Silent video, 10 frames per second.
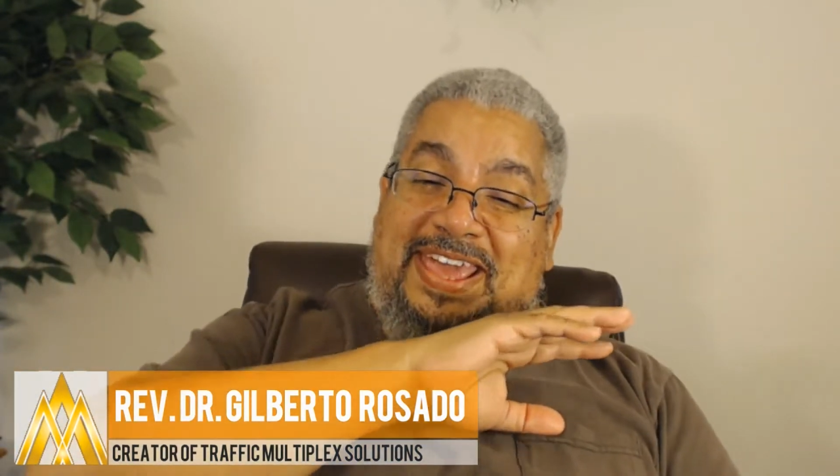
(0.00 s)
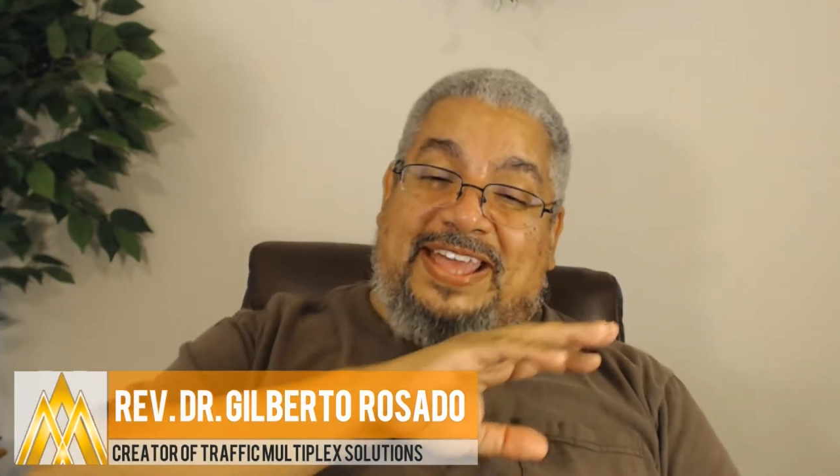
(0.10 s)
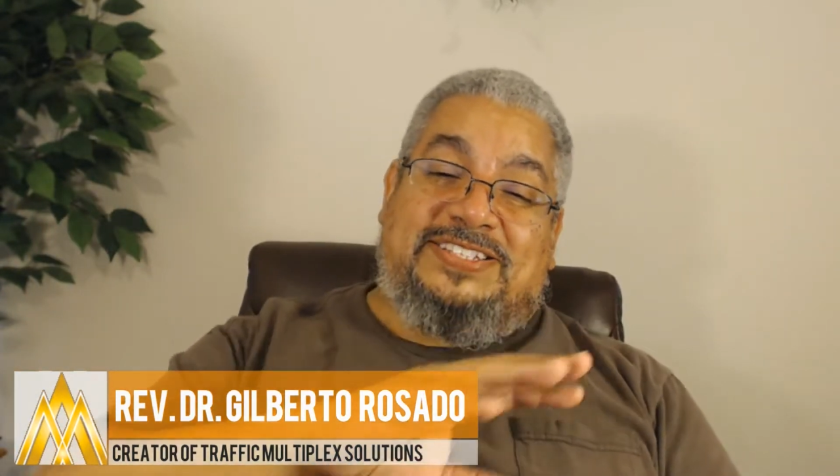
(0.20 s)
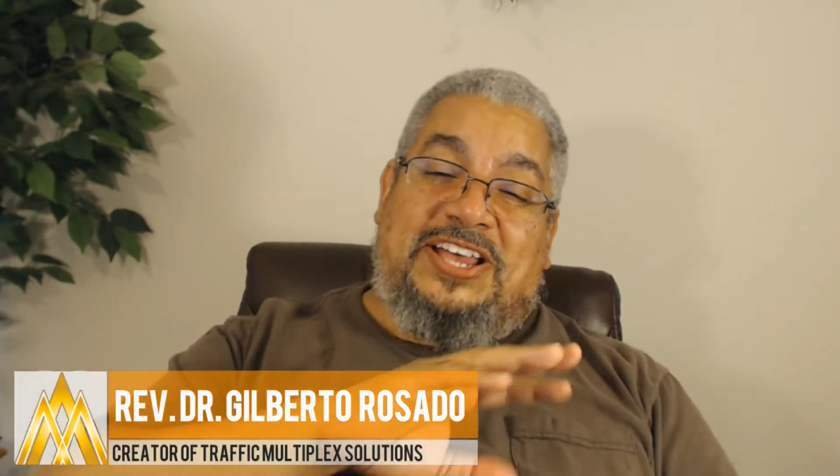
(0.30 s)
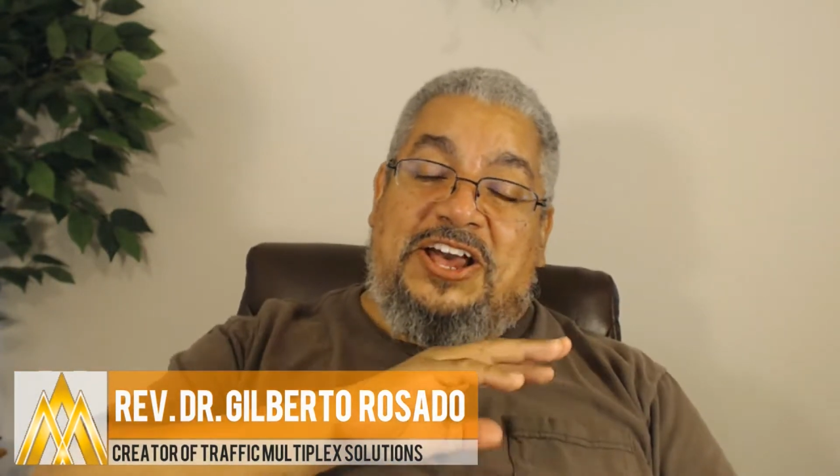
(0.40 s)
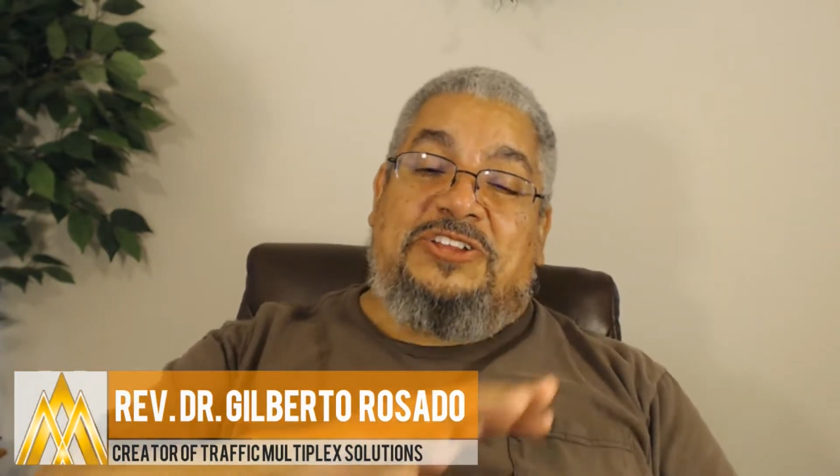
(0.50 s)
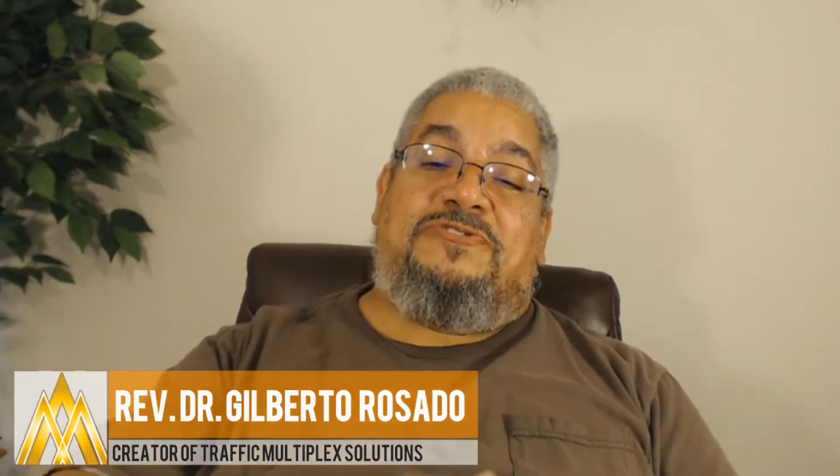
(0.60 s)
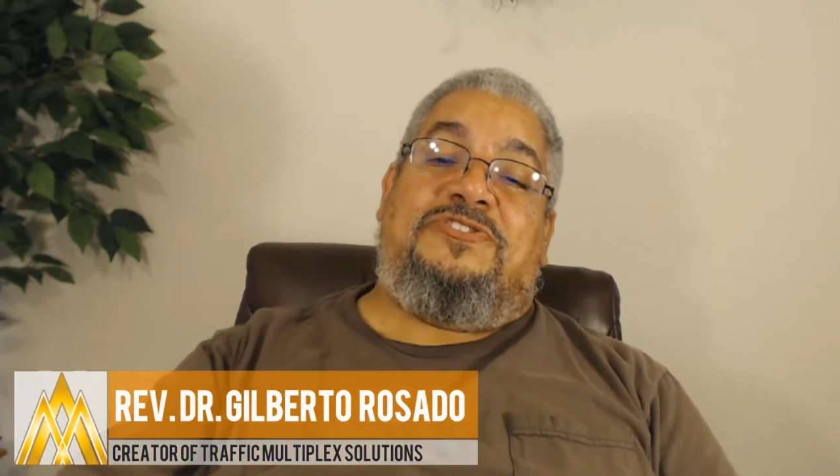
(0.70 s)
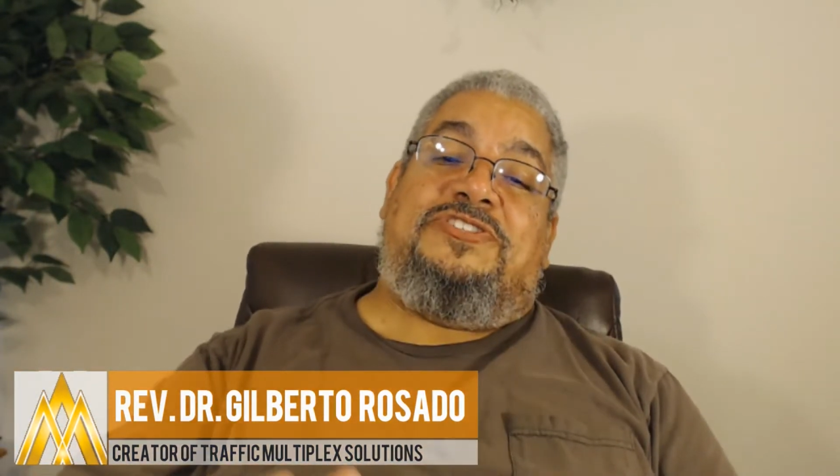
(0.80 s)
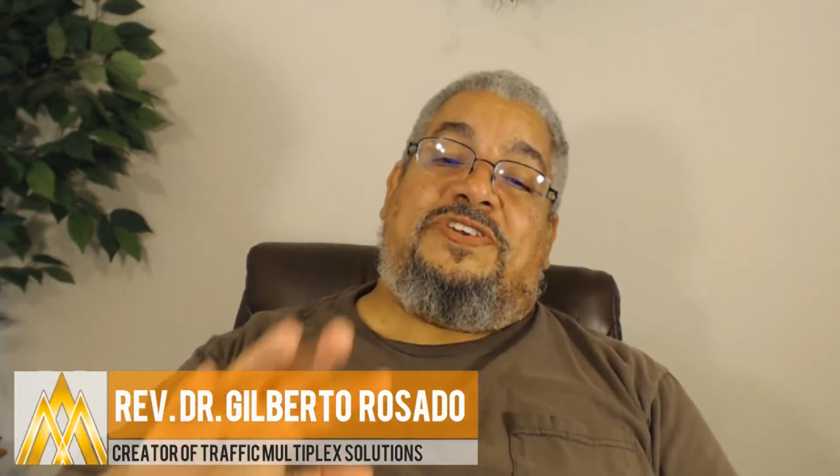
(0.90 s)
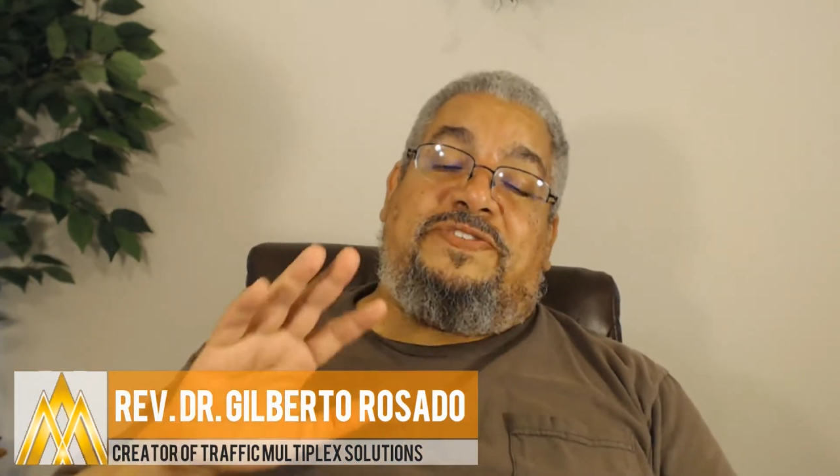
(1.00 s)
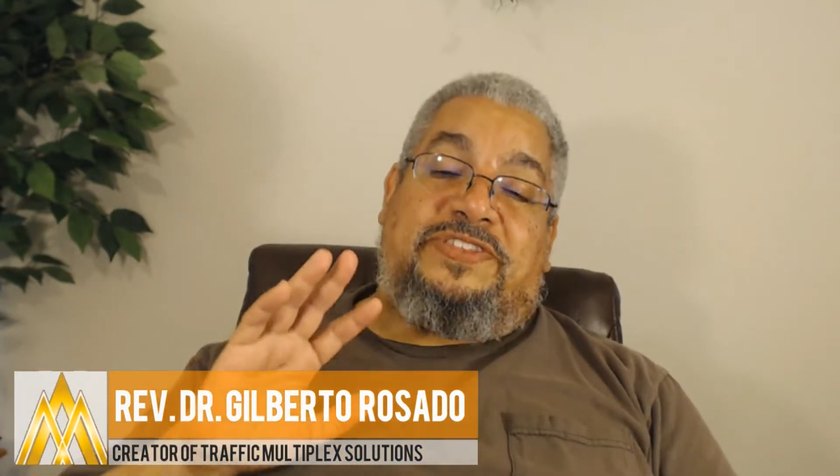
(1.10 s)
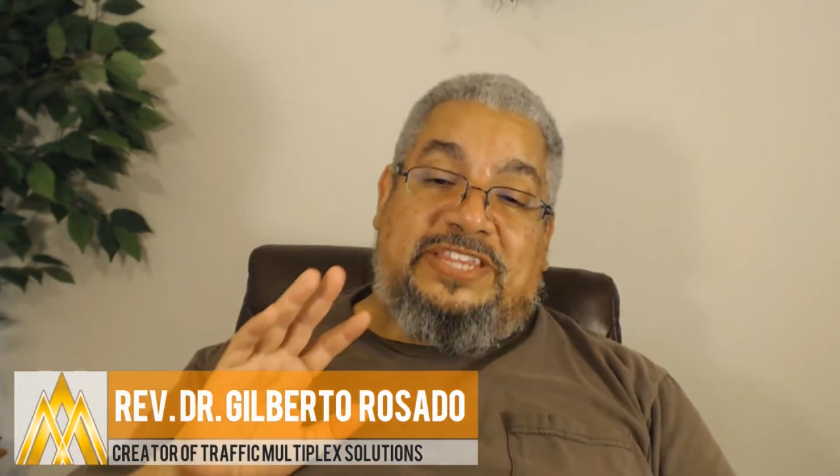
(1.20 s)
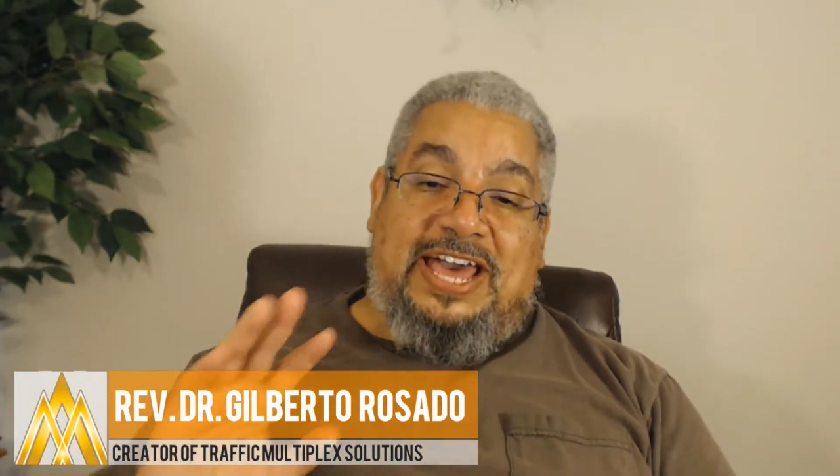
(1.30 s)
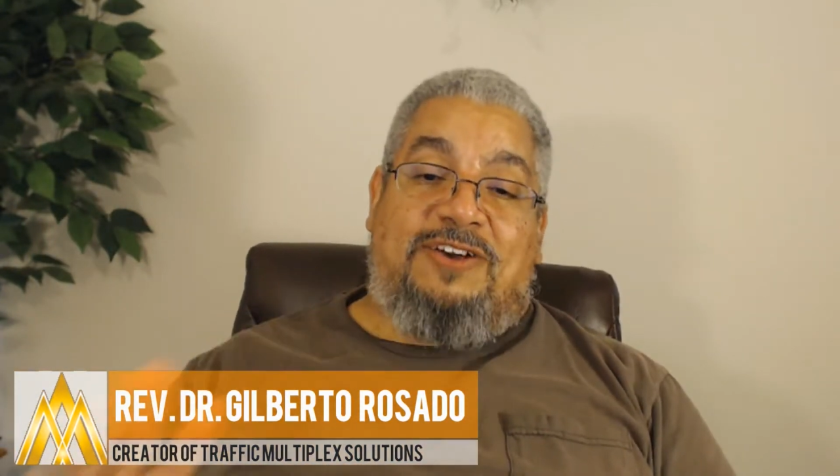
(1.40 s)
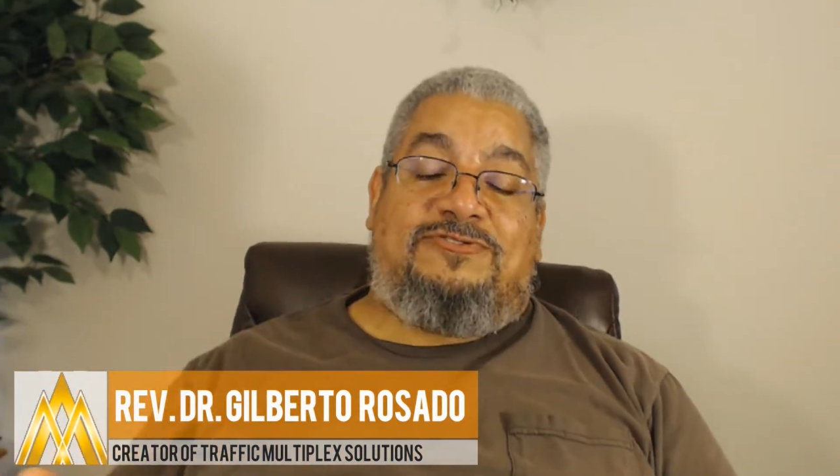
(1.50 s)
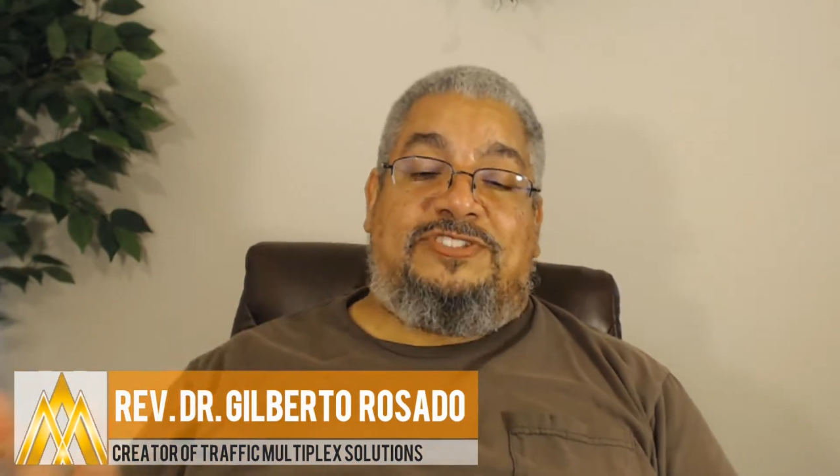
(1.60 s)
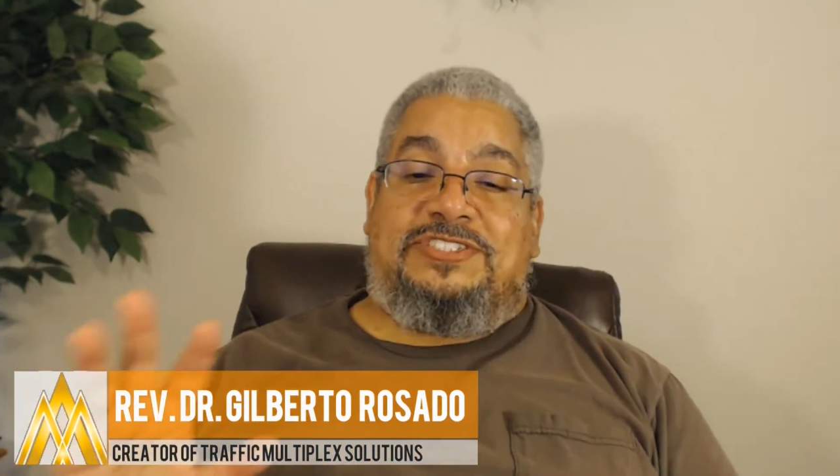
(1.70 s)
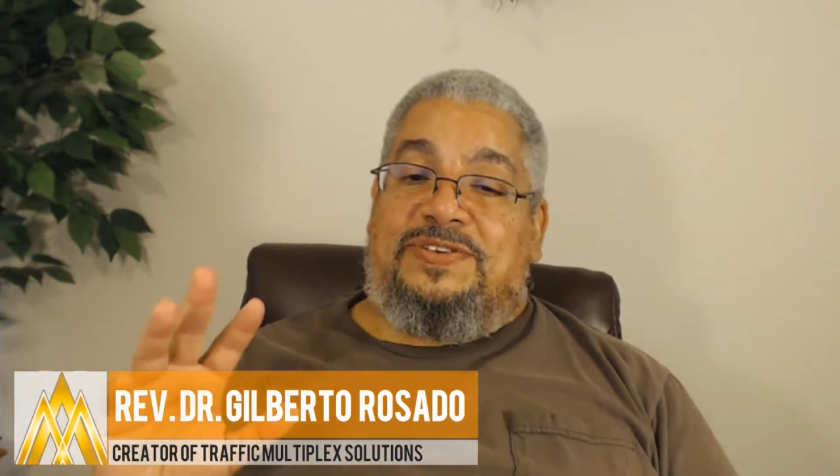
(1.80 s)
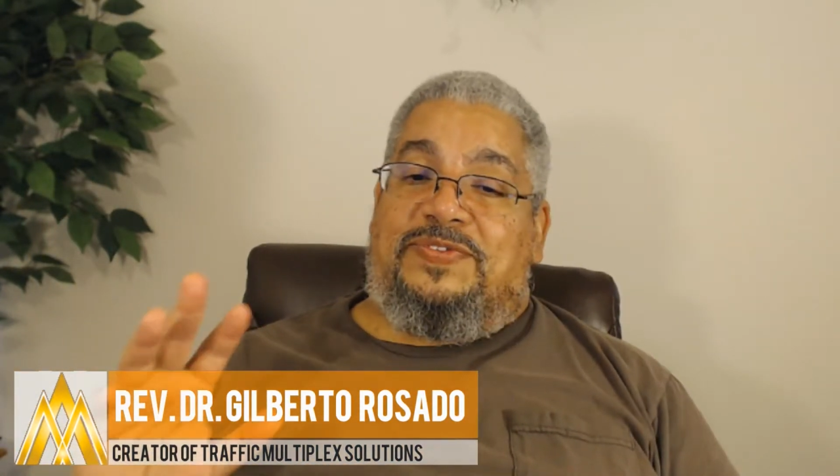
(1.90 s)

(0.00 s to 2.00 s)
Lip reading: tens, hundreds of thousands